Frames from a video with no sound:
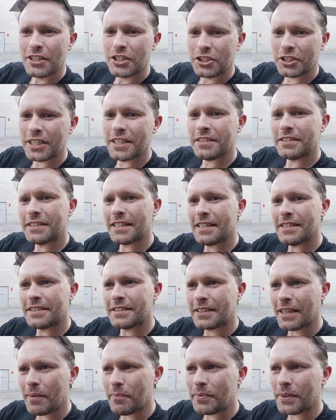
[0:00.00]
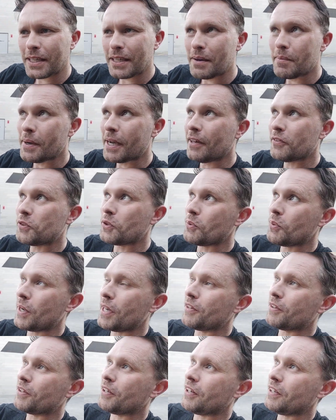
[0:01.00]
She says something about the
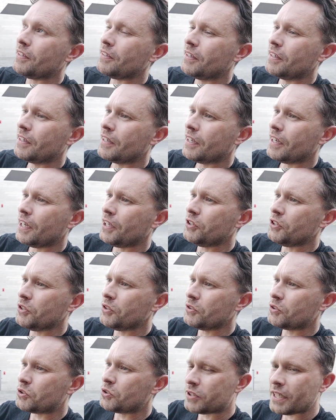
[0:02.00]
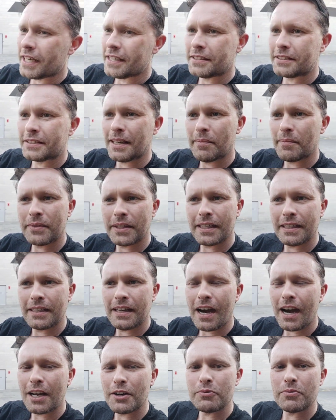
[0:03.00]
weather and you say something
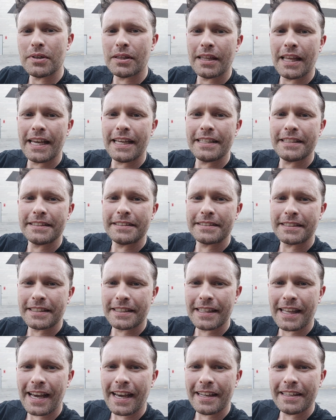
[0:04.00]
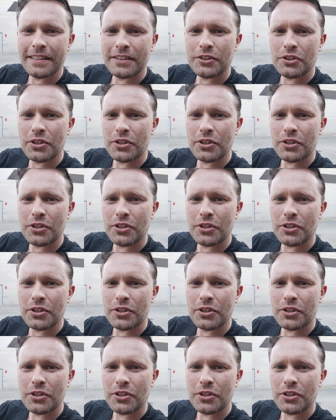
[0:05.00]
unrelated to that,